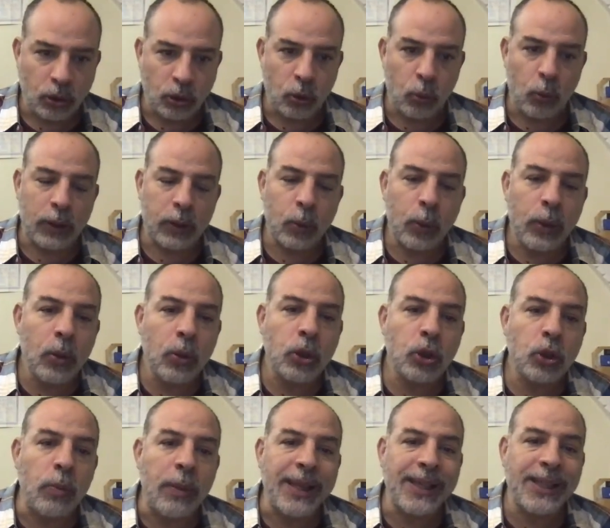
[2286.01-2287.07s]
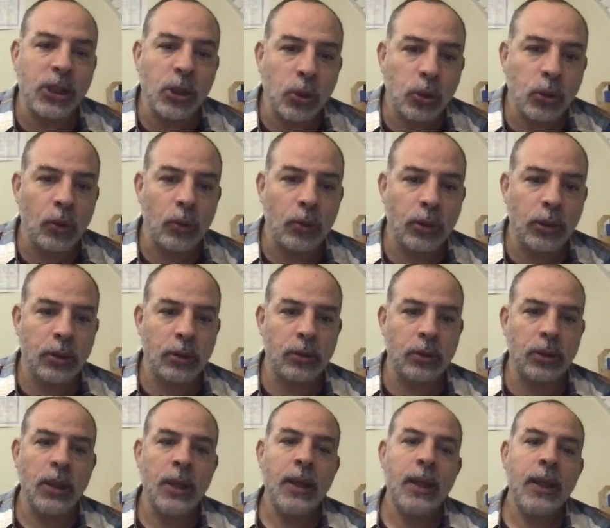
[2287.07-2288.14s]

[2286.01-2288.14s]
So what we do is to mix two solutions